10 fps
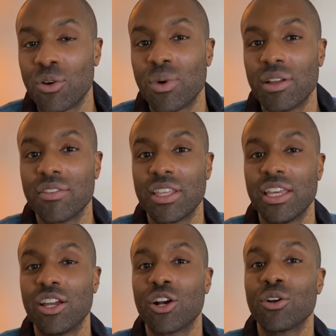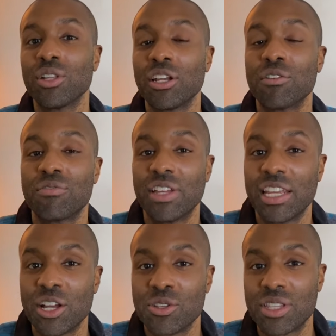one of the earlier
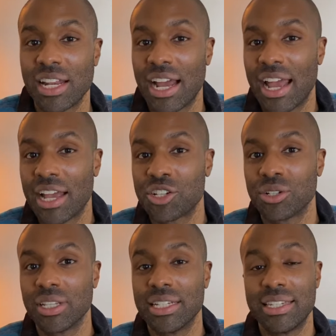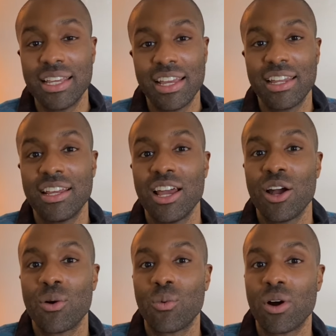videos that I actually did
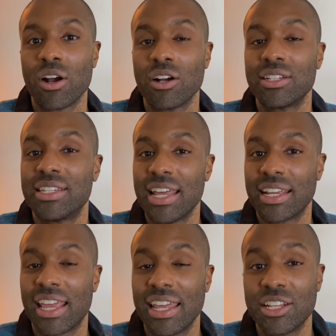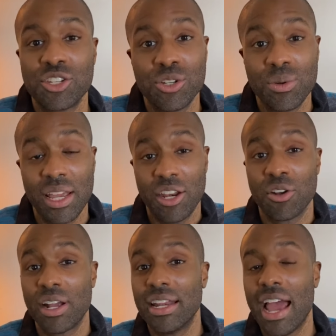were dedicated to inner
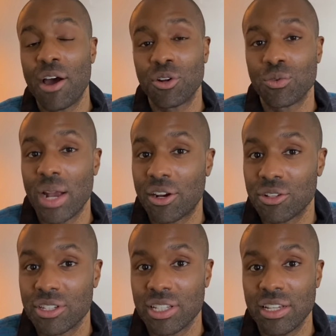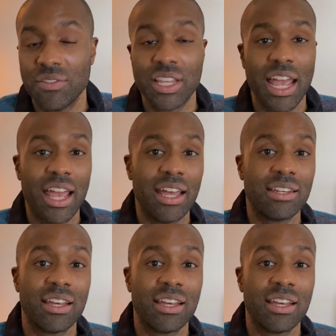and outer record sleeves, and